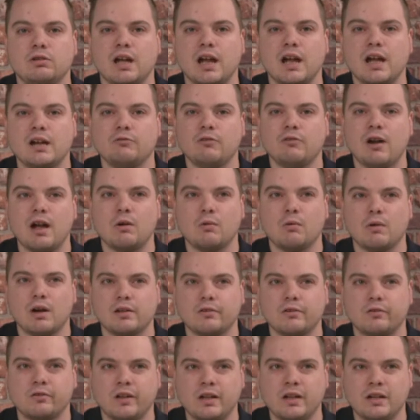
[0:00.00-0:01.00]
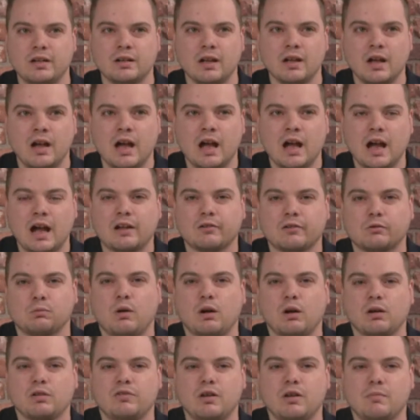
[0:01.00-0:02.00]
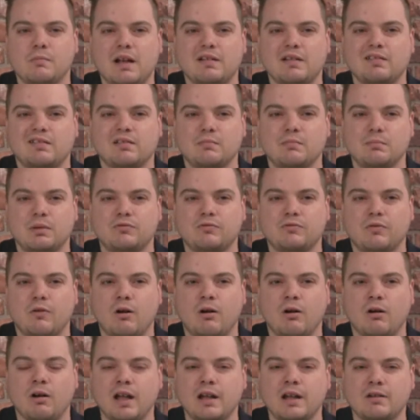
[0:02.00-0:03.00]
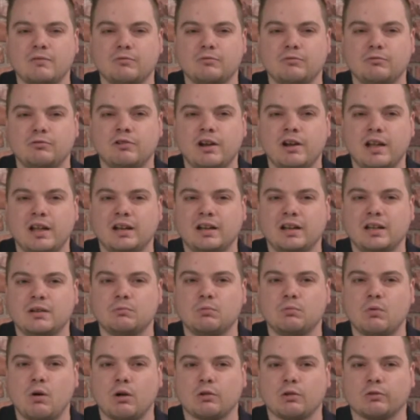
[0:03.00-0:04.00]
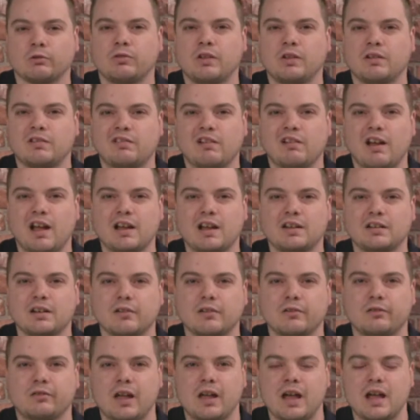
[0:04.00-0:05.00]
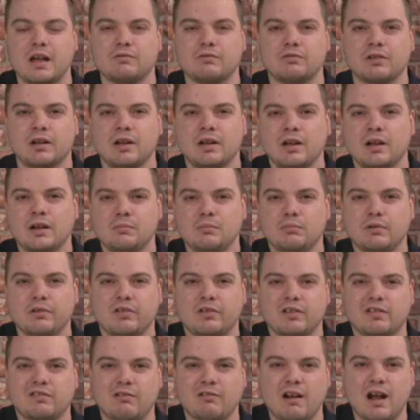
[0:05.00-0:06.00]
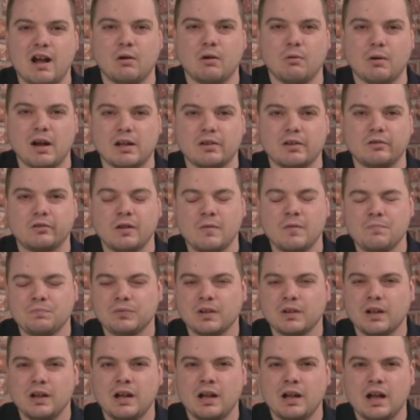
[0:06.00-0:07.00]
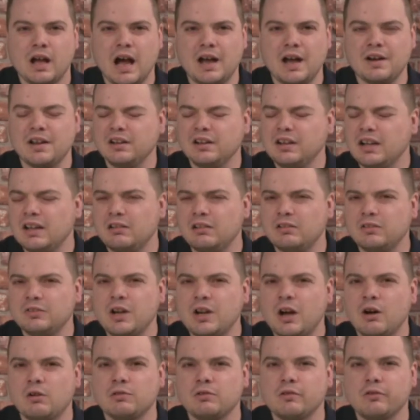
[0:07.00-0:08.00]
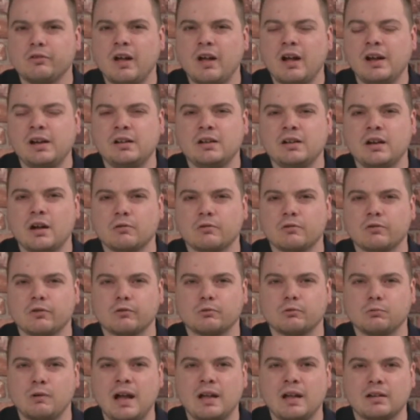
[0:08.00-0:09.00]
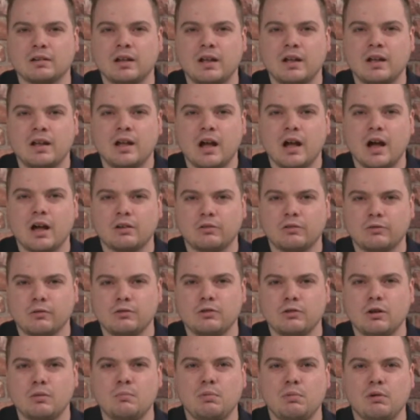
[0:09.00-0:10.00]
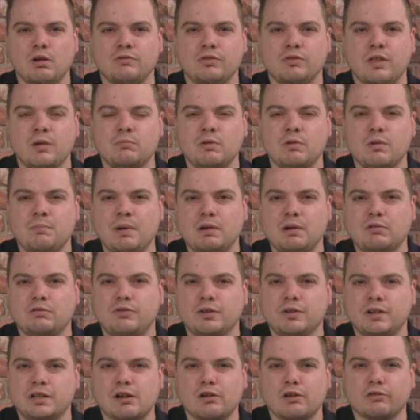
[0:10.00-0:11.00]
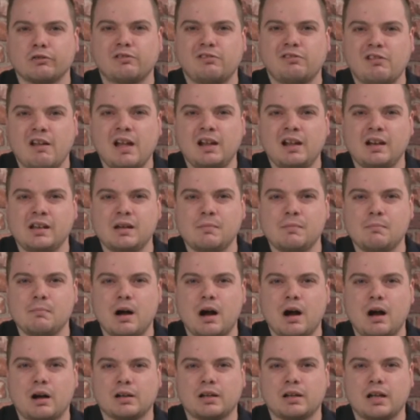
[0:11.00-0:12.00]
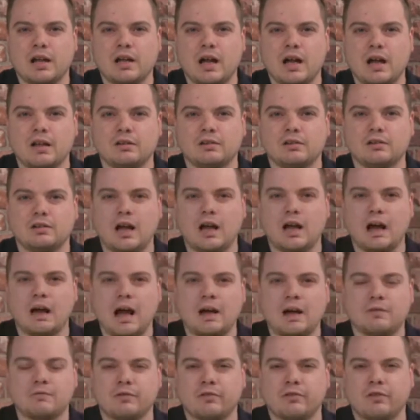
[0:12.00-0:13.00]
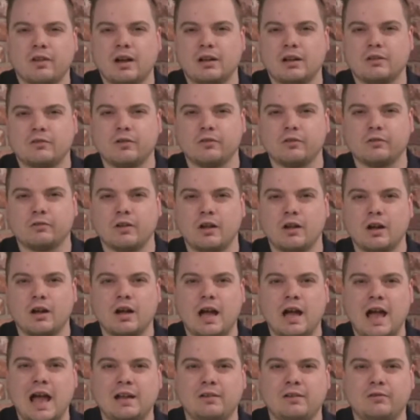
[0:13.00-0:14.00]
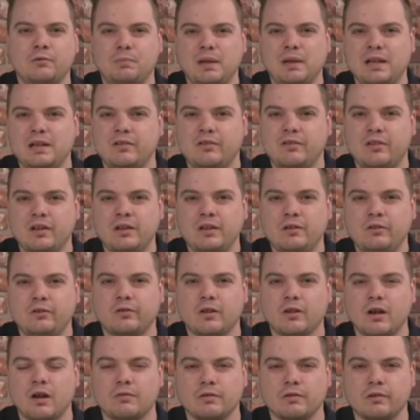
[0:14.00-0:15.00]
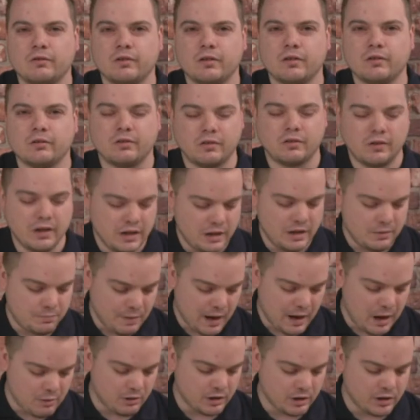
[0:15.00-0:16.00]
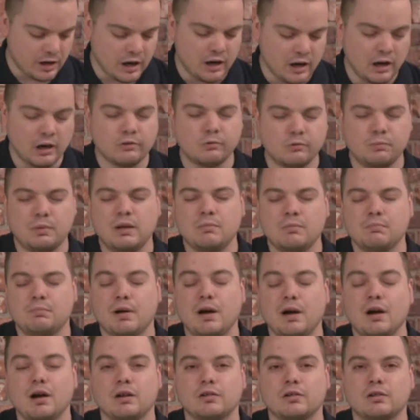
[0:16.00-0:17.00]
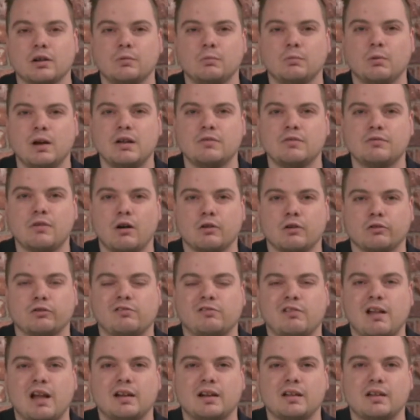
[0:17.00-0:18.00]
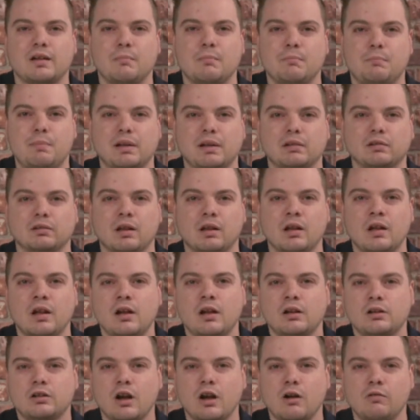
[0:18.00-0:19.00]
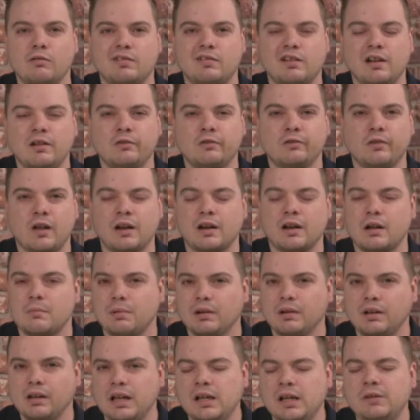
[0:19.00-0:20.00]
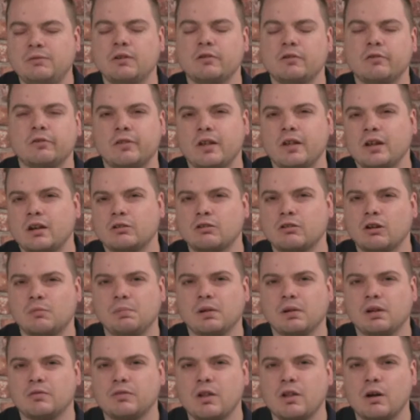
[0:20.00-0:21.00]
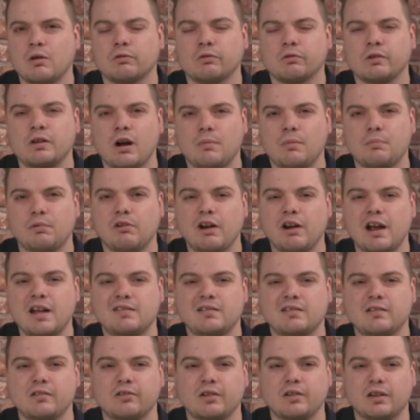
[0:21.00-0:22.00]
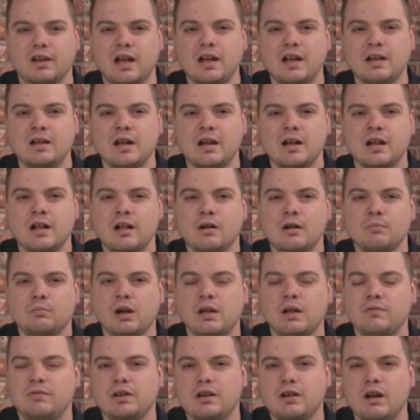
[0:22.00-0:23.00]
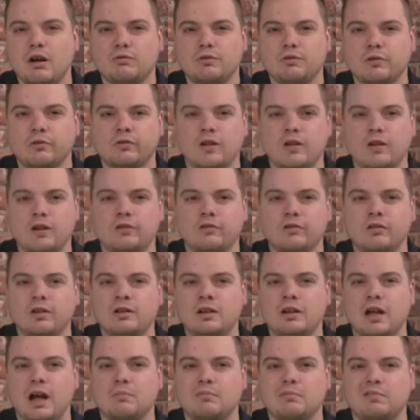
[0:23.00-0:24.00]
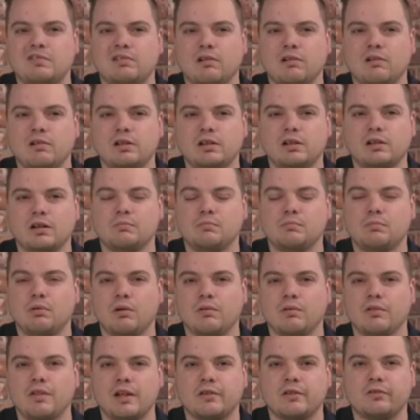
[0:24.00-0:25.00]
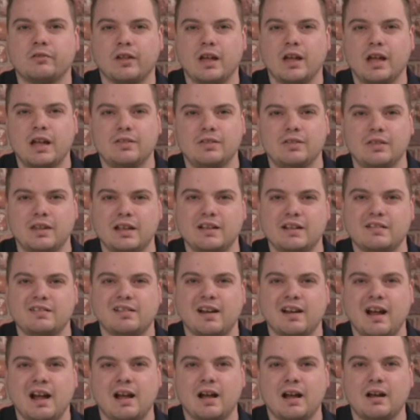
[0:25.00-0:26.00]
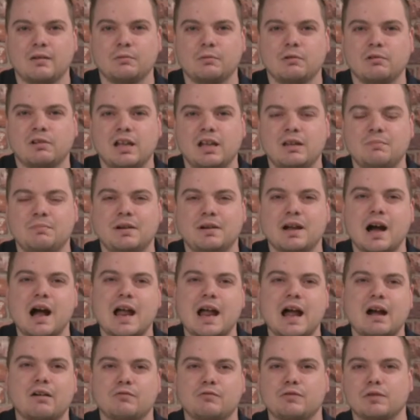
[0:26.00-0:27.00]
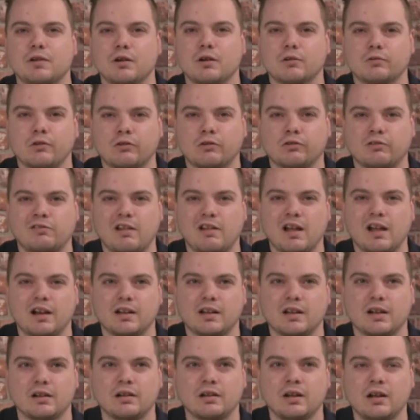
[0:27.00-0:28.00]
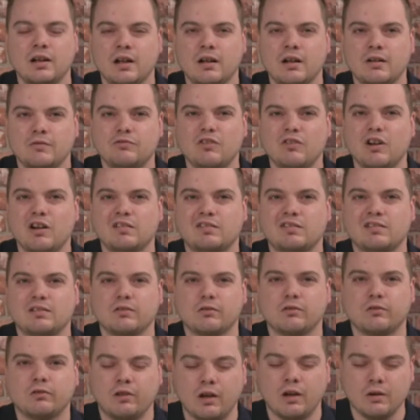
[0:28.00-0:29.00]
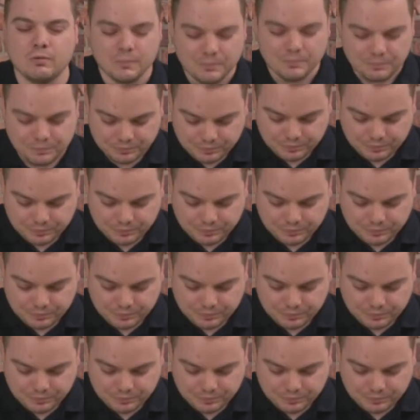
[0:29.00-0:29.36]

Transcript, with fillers: UK railway scene. As one of you mentioned before, it really was the train that saved British Railways. And a little known side note as well a number of them were built for the Australian market and advertised as the XPT services, the power cars being paired with Australian built coaches. And I believe there's still a couple of those in operation today. But if you know for certain, I'm sure you can put this in the chat and we'll keep an eye out for those Australian versions too.